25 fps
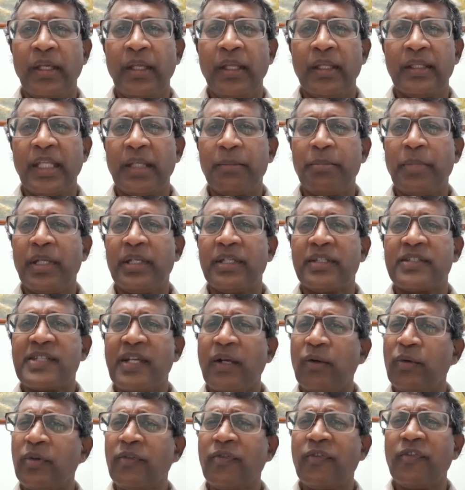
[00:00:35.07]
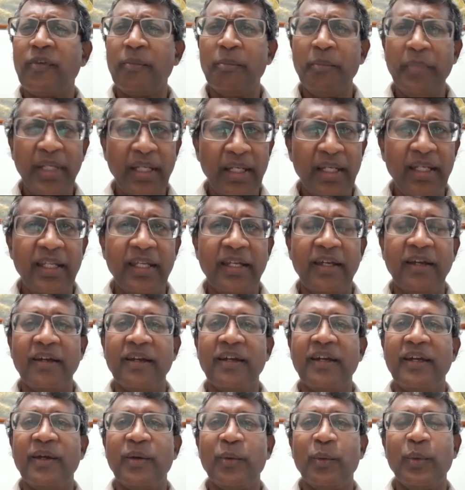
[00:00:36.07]
That might sound familiar
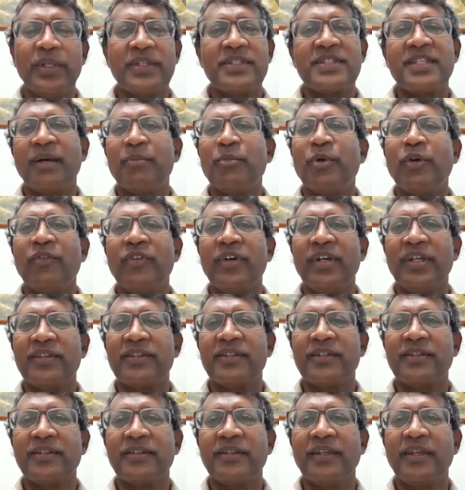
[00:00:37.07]
with some of us.